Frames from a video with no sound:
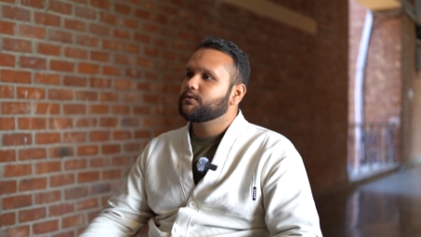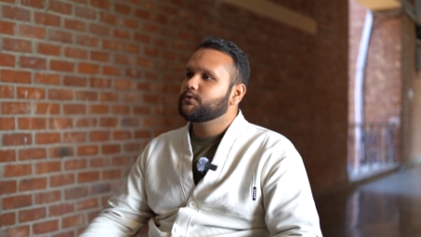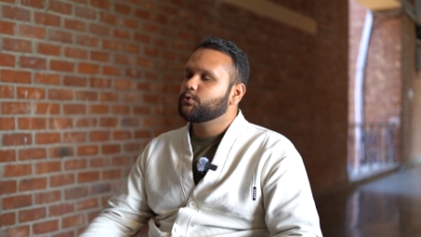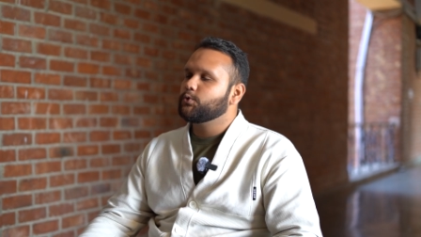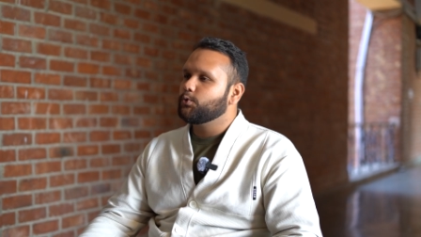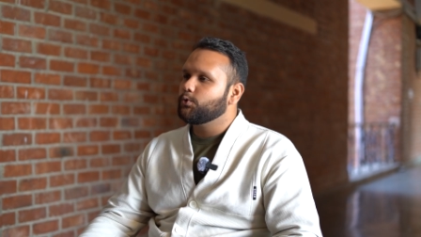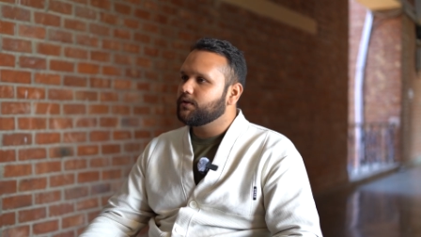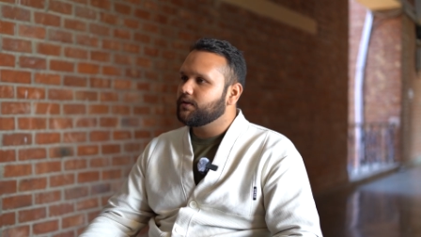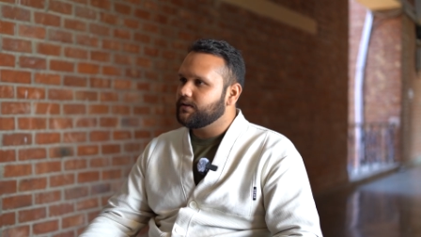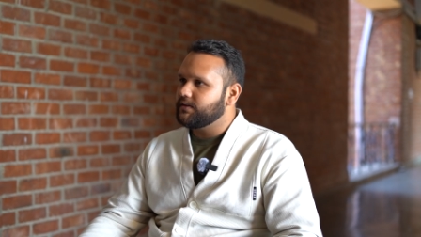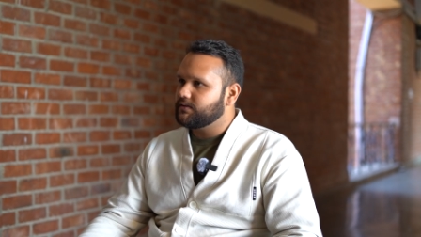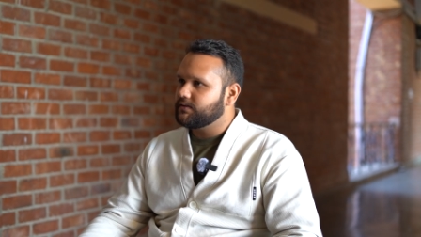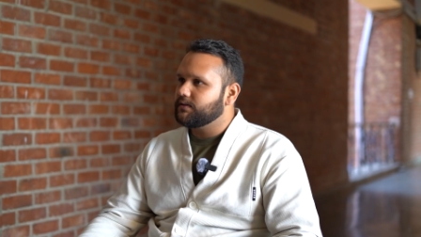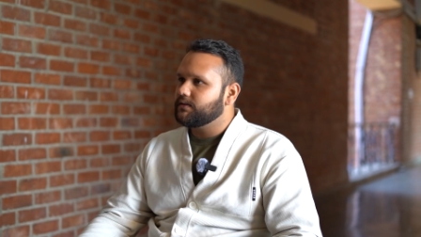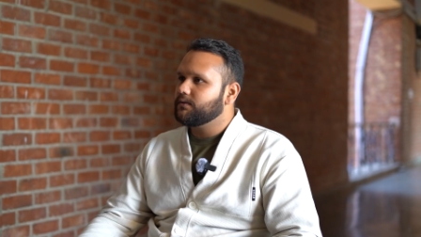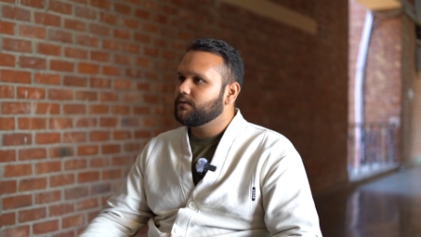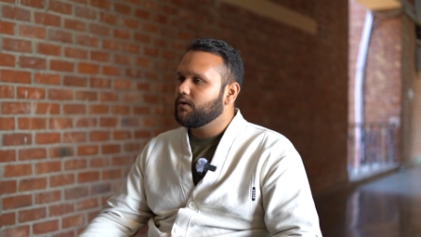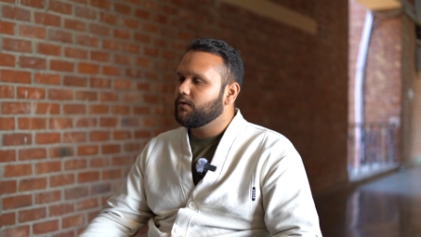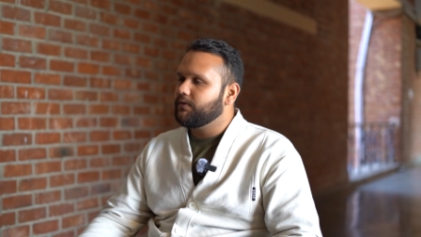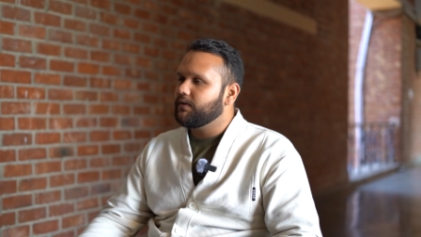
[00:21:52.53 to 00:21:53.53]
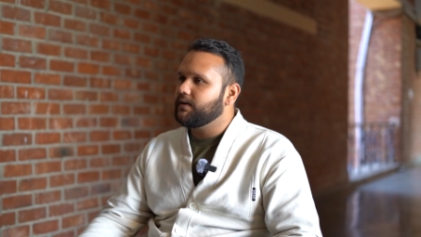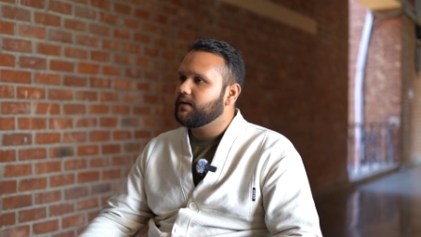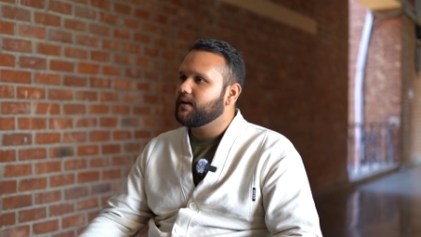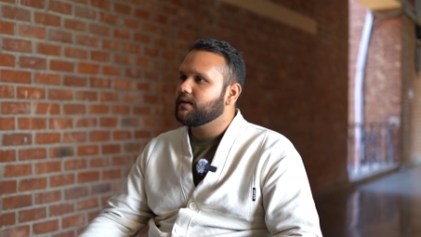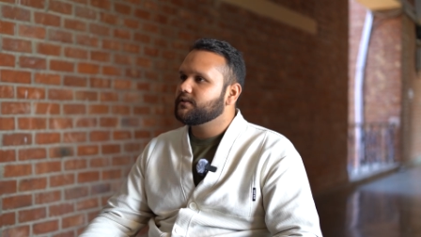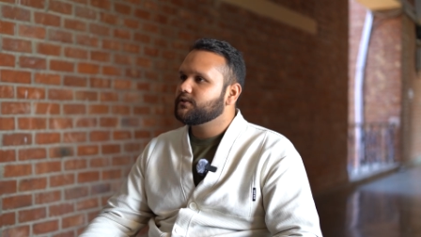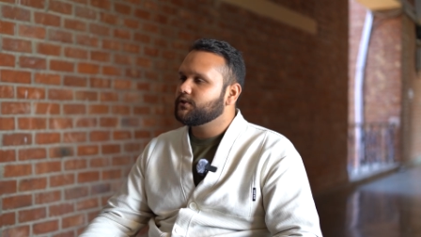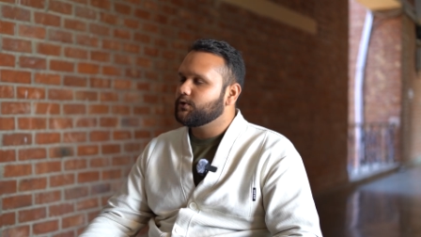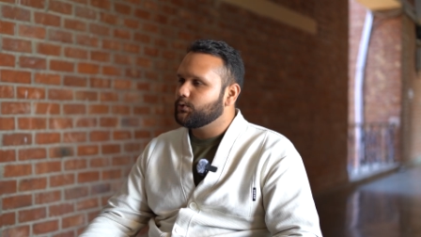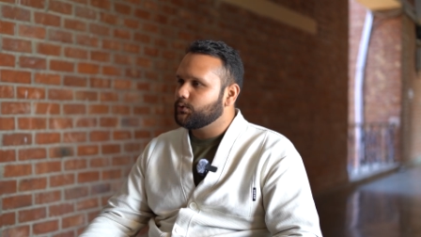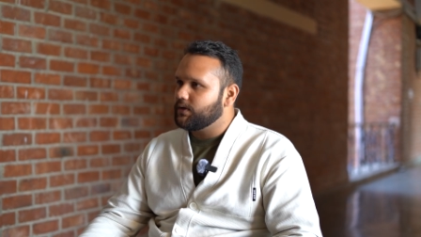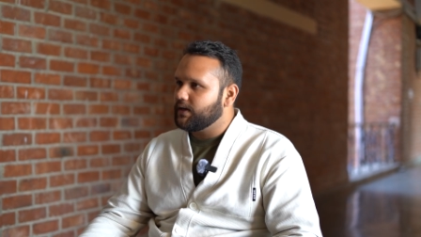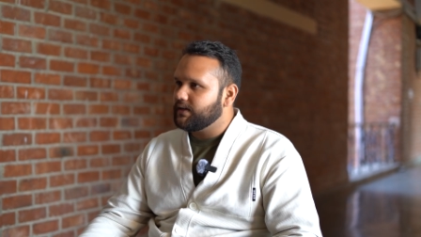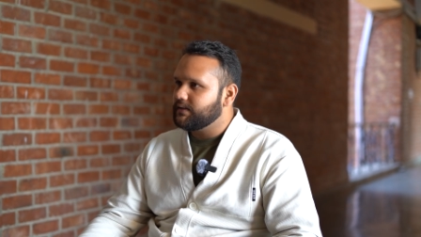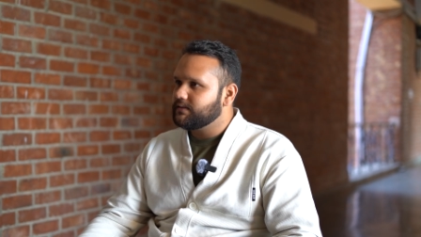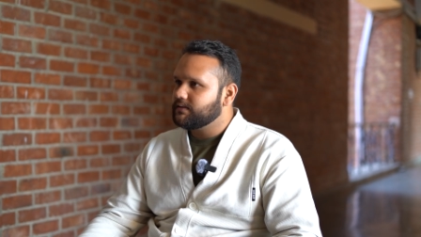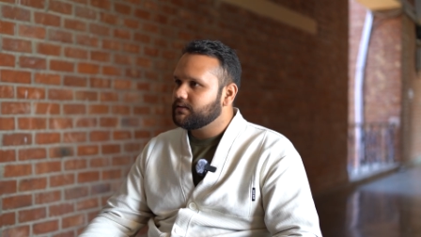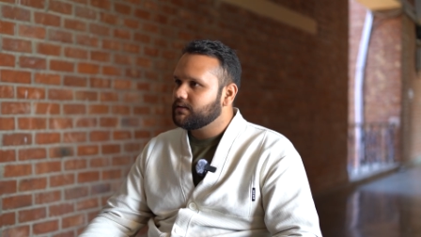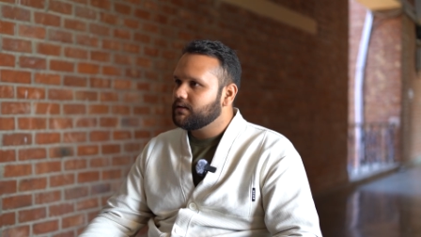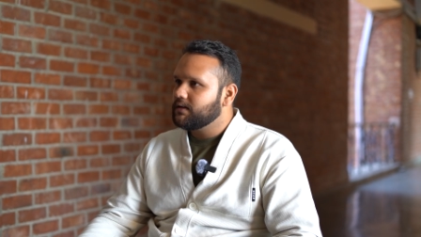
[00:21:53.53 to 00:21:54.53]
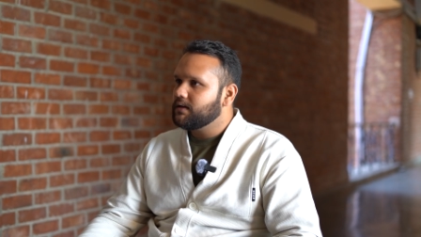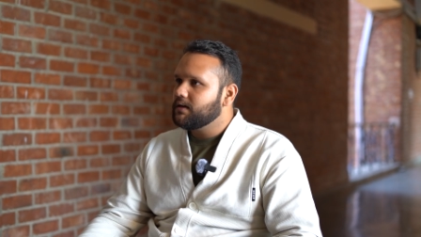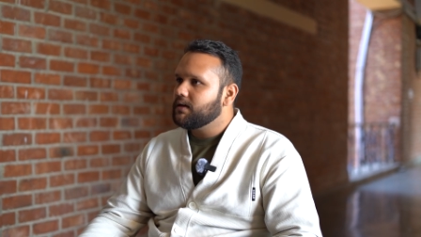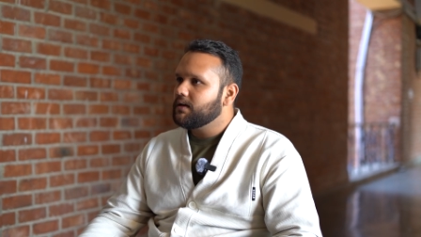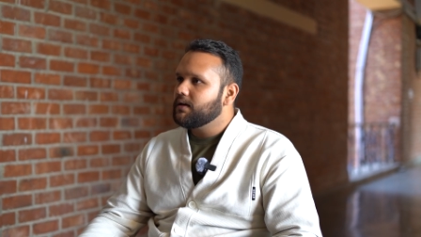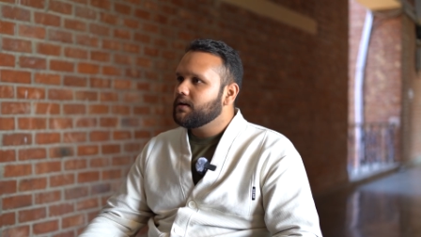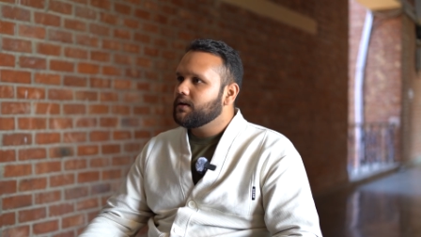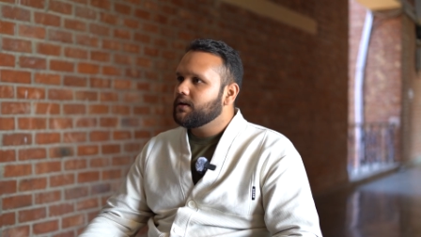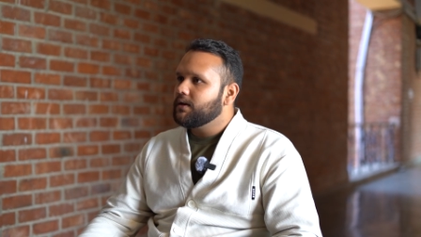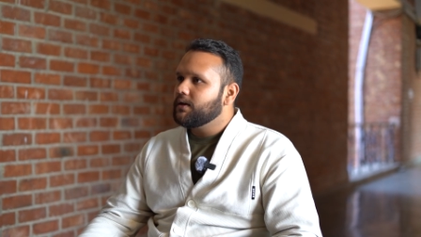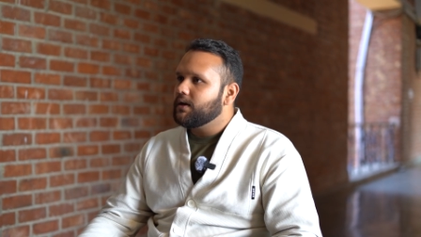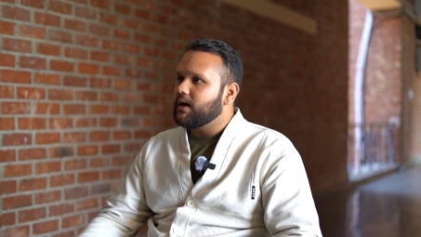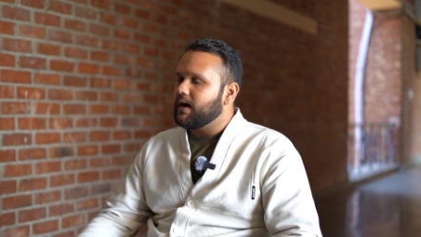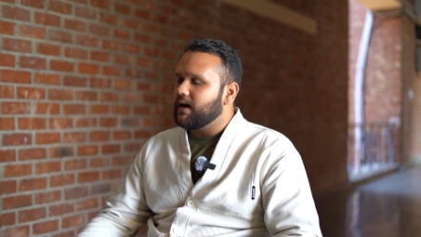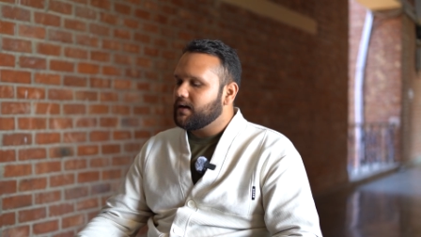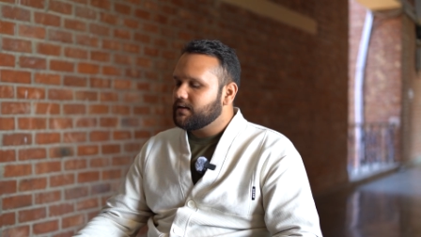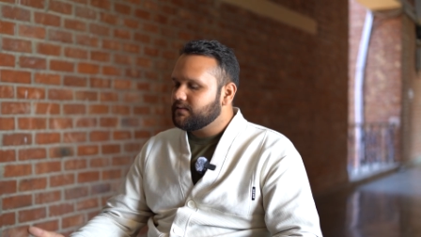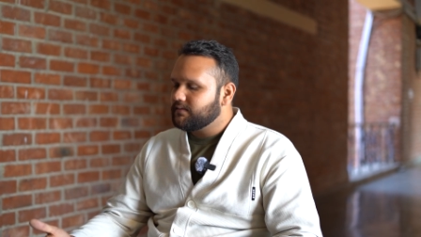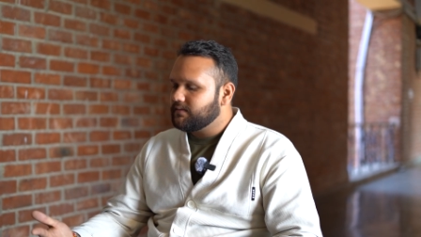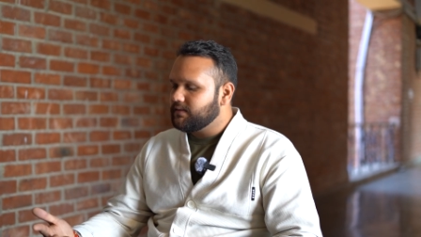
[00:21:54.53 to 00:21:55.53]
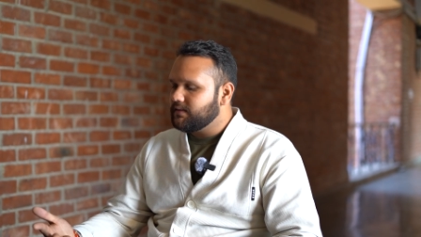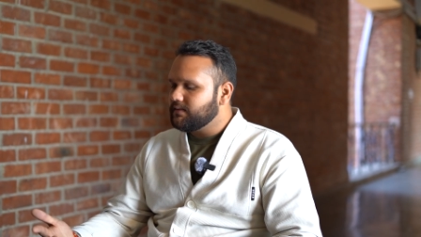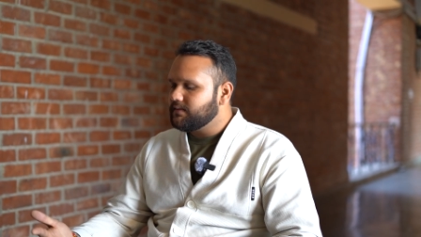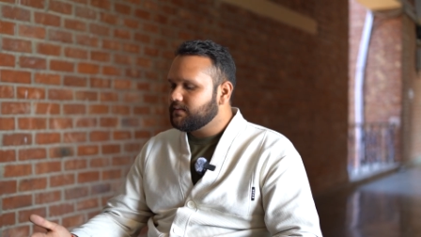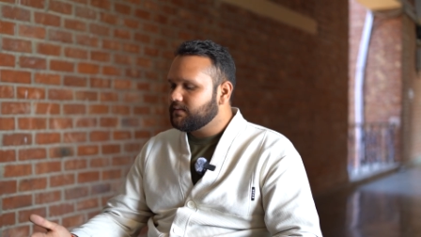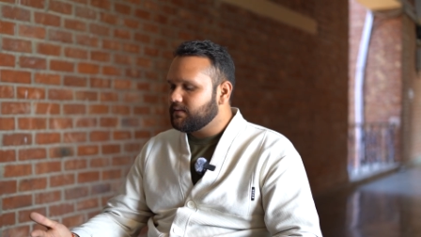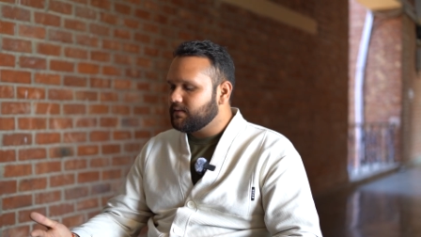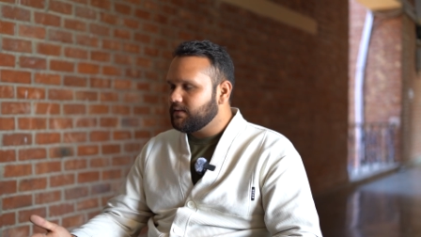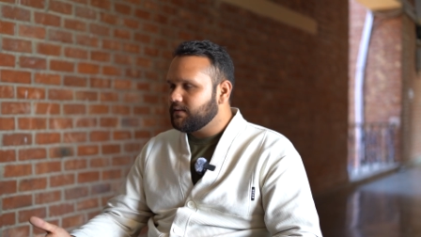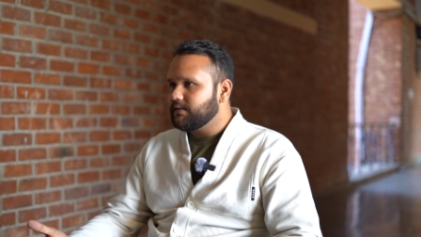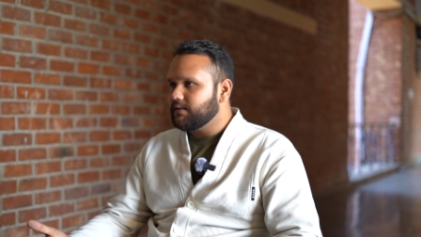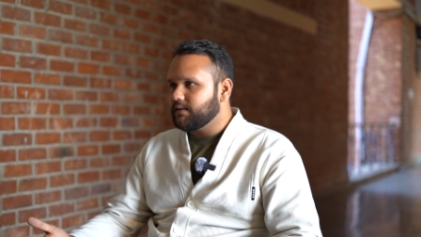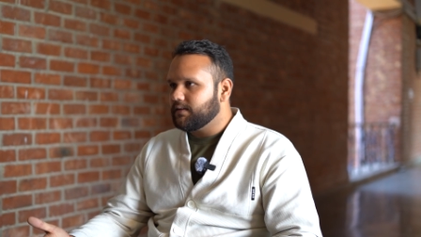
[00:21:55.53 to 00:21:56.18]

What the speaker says: sole reason of India's slow rise. Are these three,